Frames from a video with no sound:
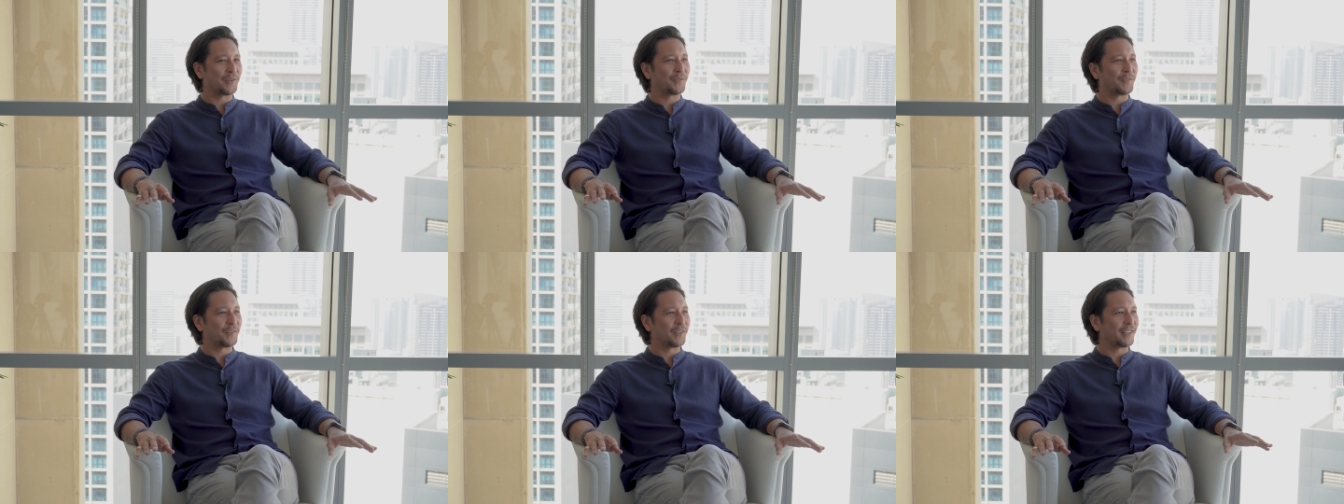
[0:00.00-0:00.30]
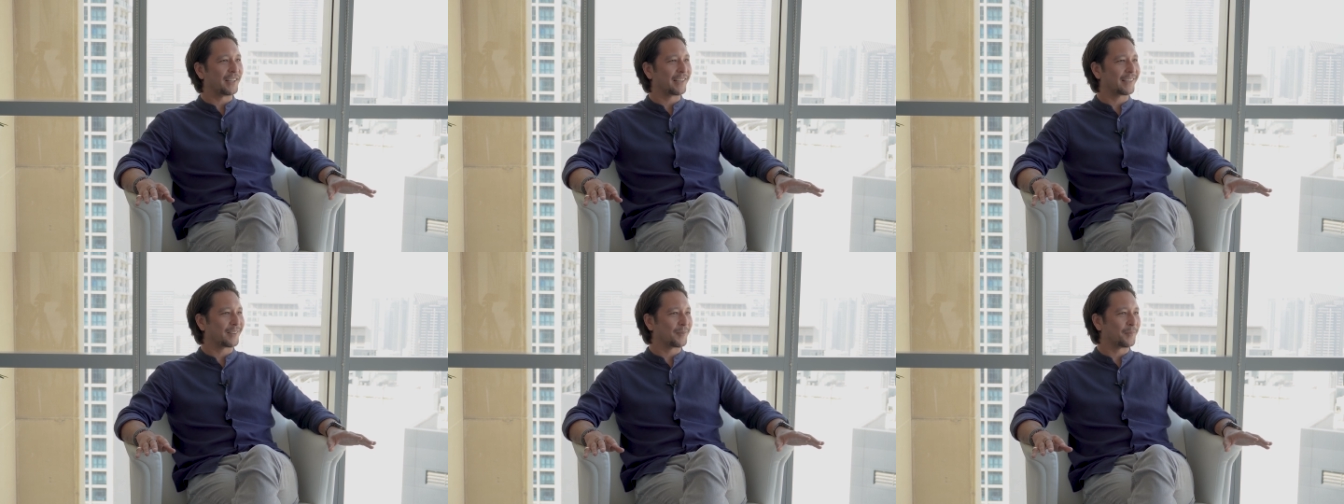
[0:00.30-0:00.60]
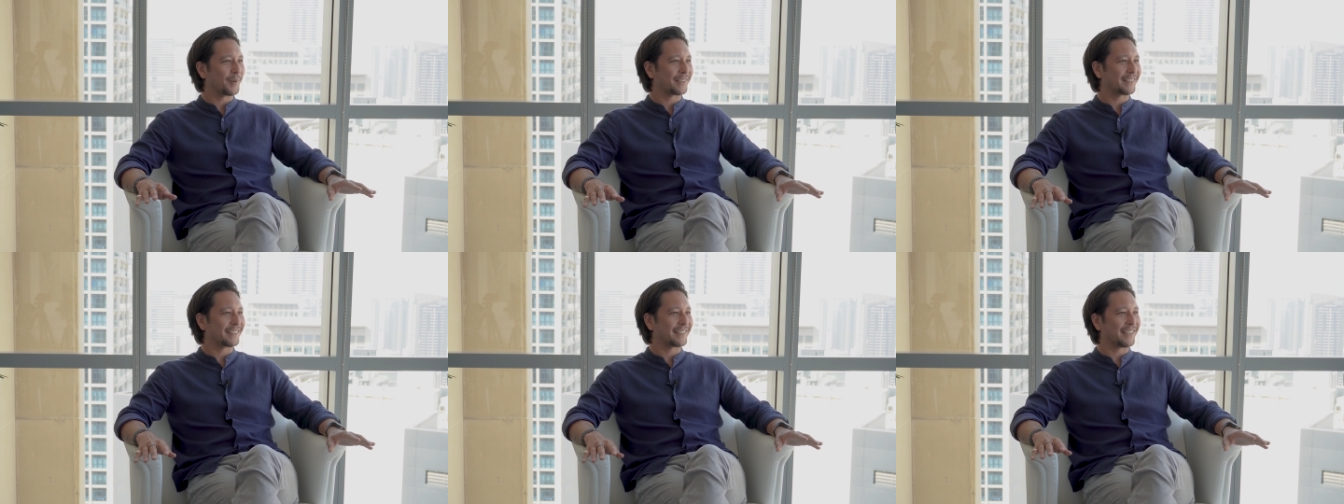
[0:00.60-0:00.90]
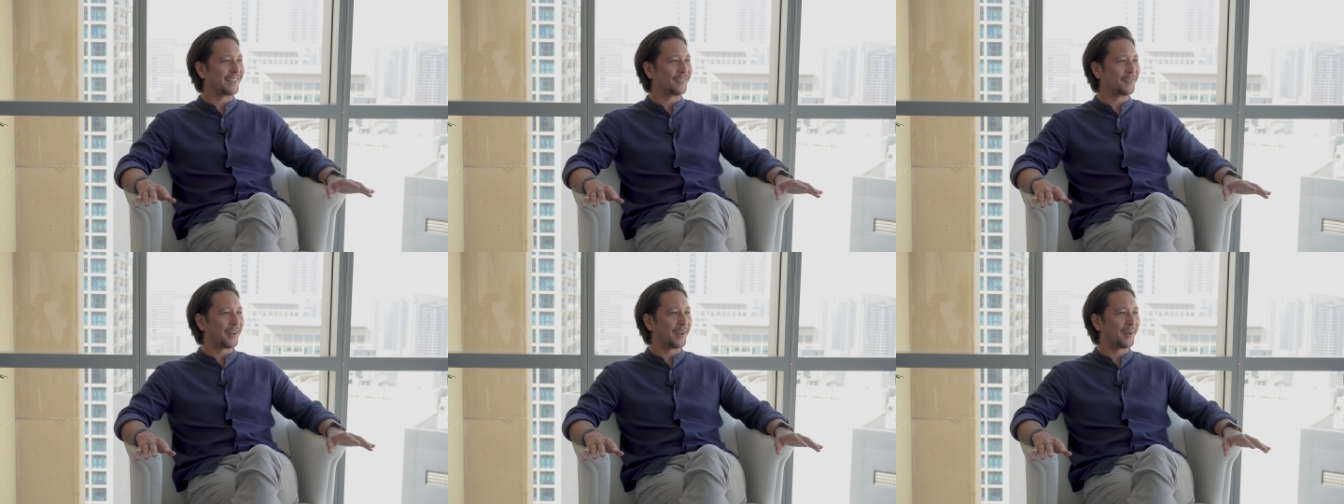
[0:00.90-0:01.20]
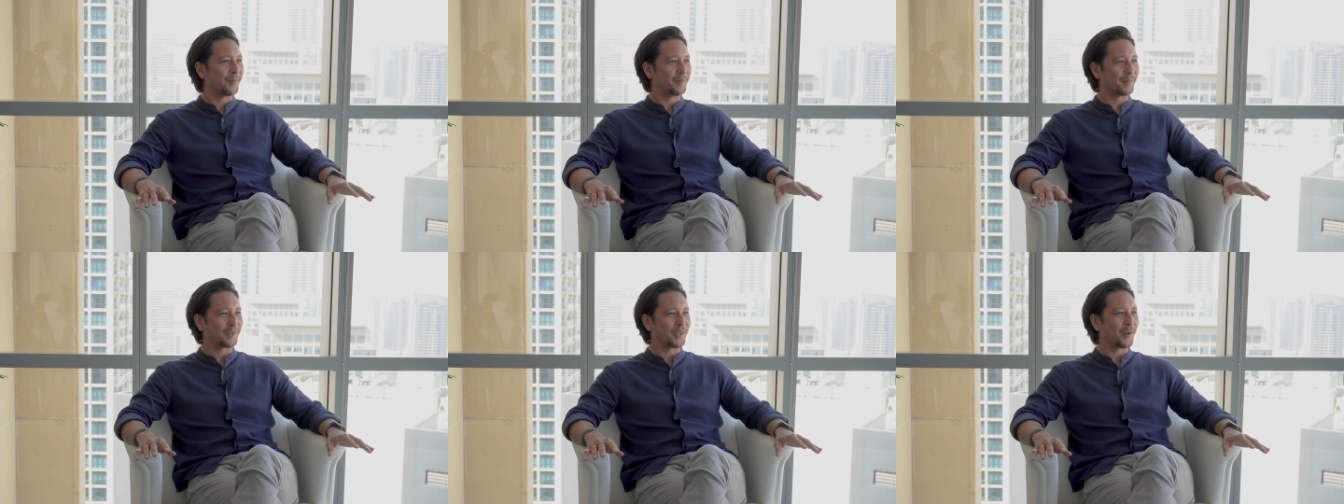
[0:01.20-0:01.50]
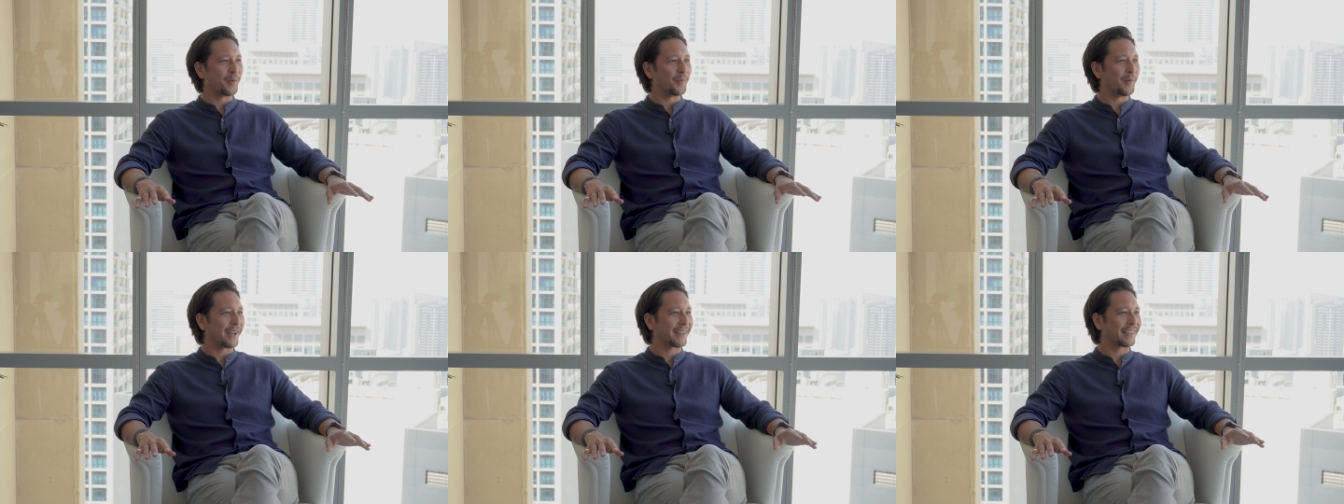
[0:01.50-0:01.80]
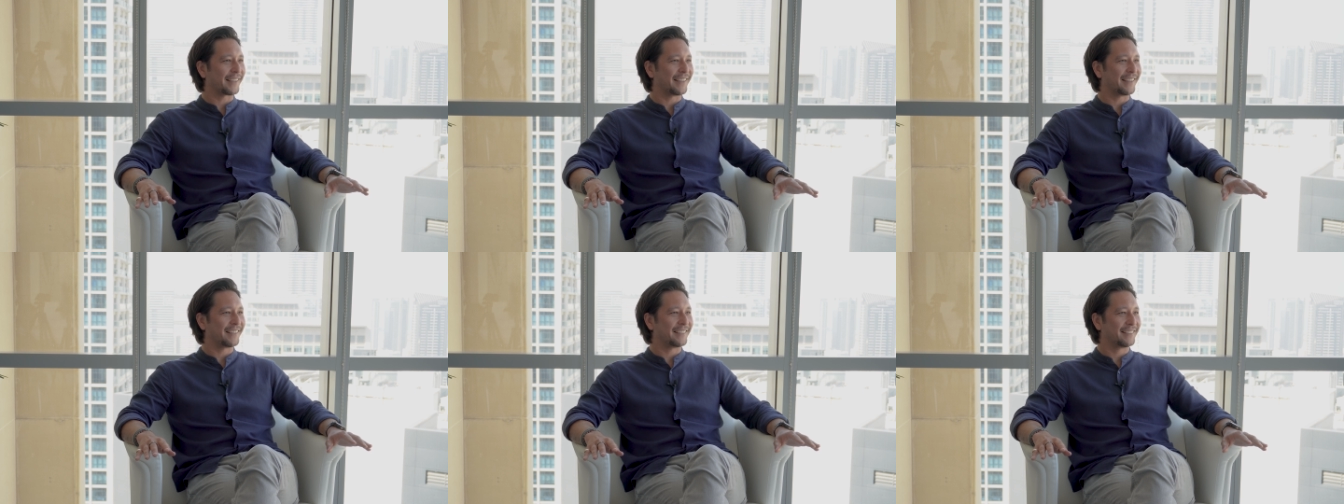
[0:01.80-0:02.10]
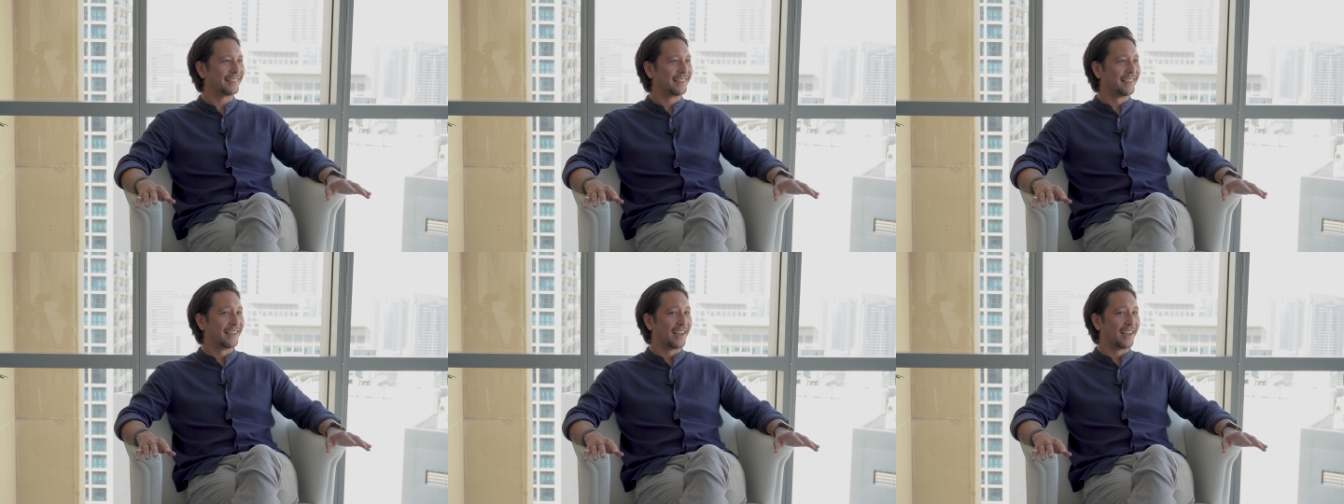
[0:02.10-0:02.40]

you feel like you're about to give up and go back in,